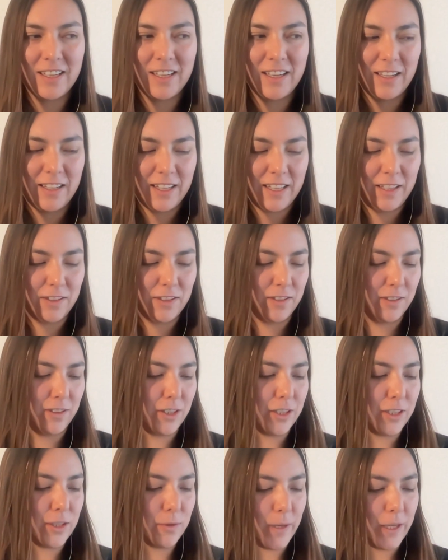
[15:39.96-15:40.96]
he
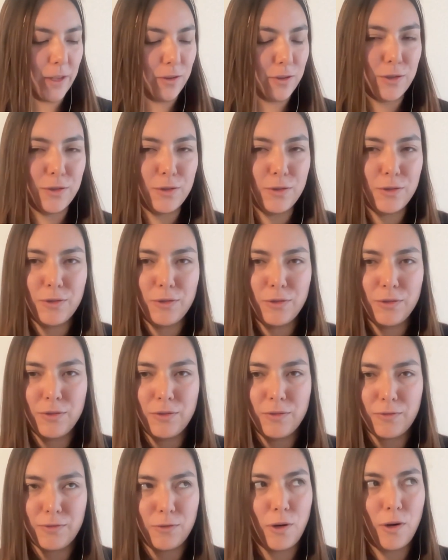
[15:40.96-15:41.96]
just went through
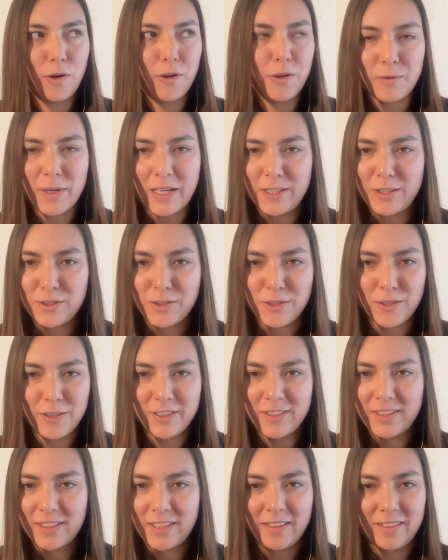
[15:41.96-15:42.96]
all the
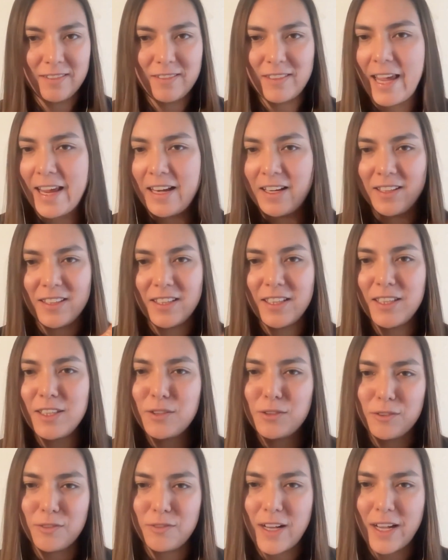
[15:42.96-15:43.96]
restaurants and anything he
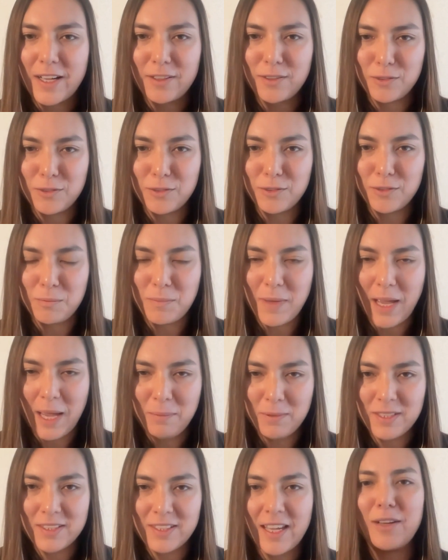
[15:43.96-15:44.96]
could find on Google
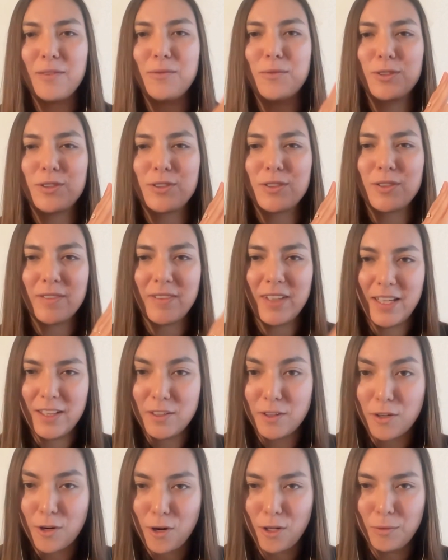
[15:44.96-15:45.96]
Maps and would either
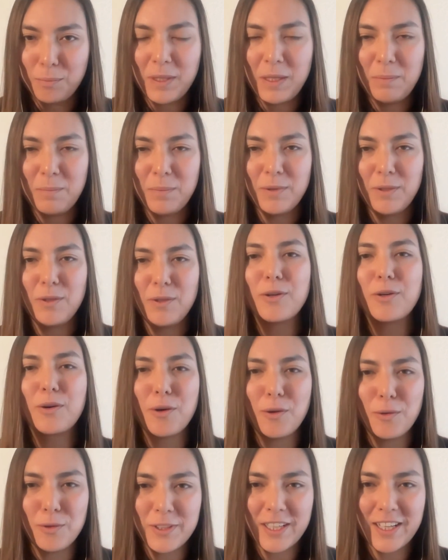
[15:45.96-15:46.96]
call people or
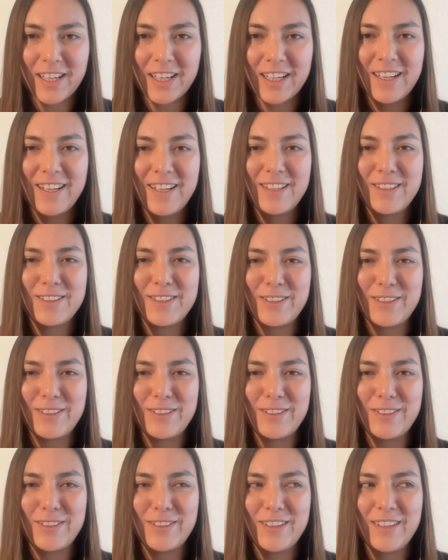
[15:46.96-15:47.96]
go there
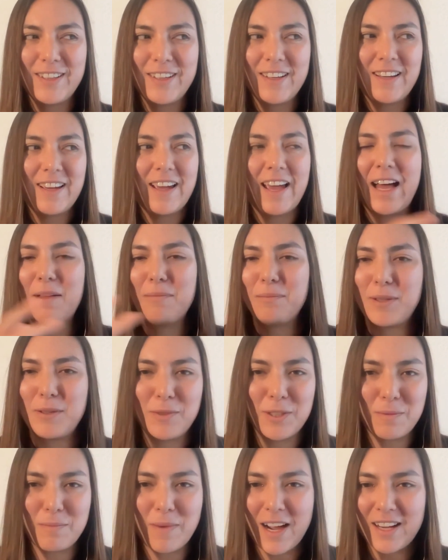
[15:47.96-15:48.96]
to help them
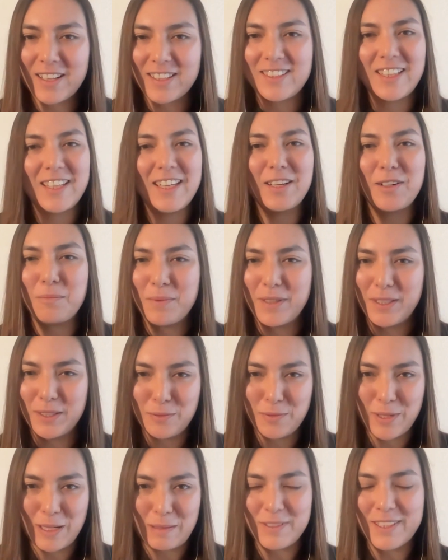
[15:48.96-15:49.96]
with marketing or build a
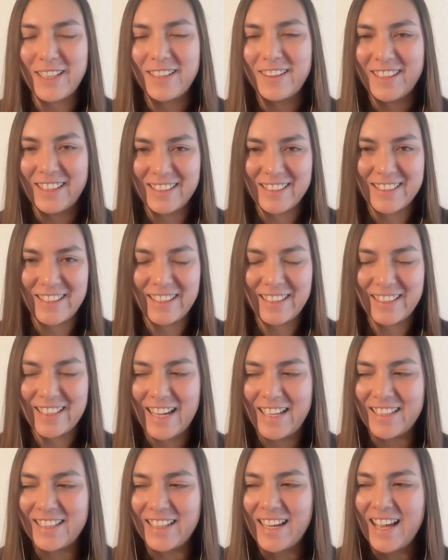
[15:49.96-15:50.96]
website, things like
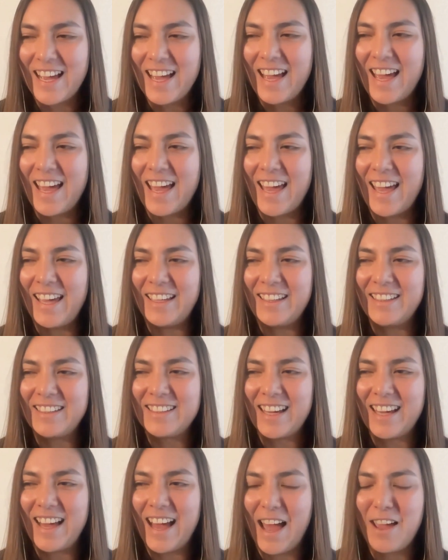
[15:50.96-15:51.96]
that. And
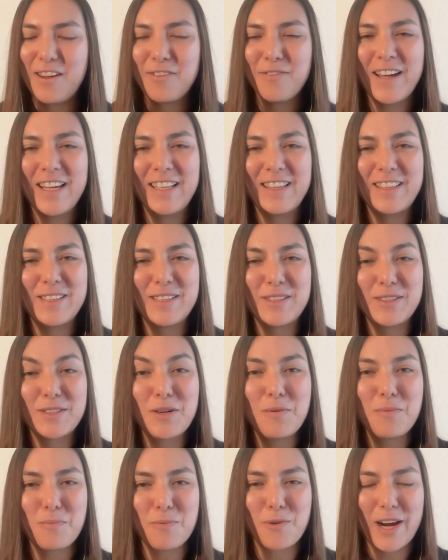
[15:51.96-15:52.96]
I find this
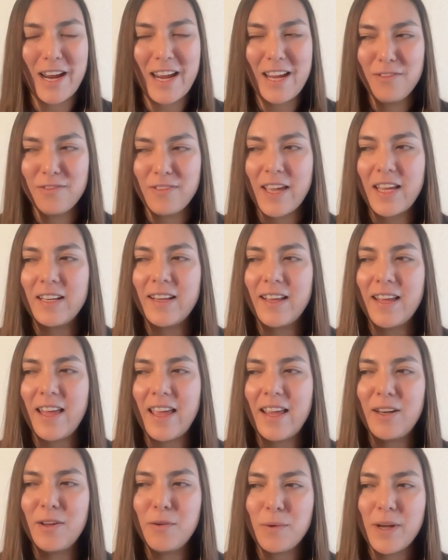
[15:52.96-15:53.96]
so brave, and
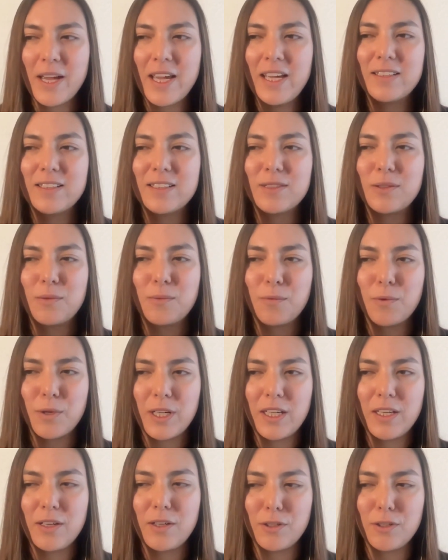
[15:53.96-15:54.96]
in a way it's
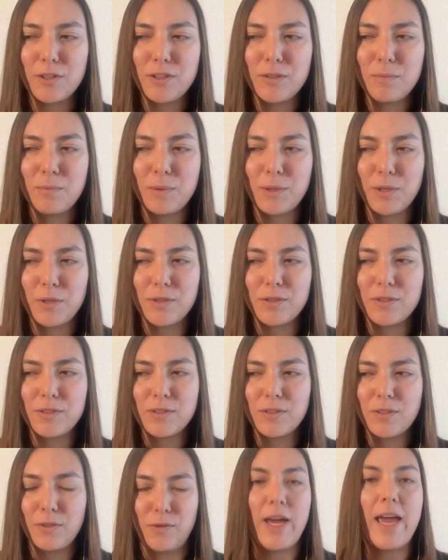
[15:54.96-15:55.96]
really good because
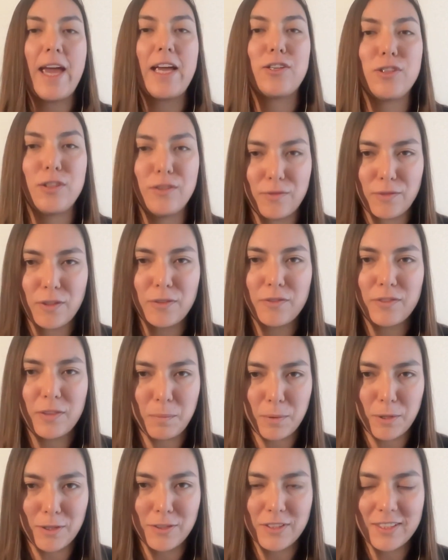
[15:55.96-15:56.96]
you're actually in front of the
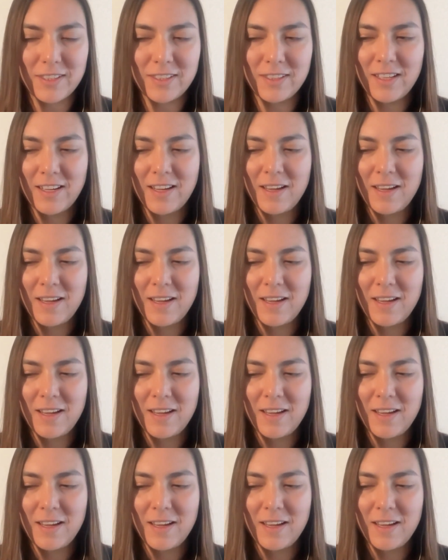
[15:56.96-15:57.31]
person,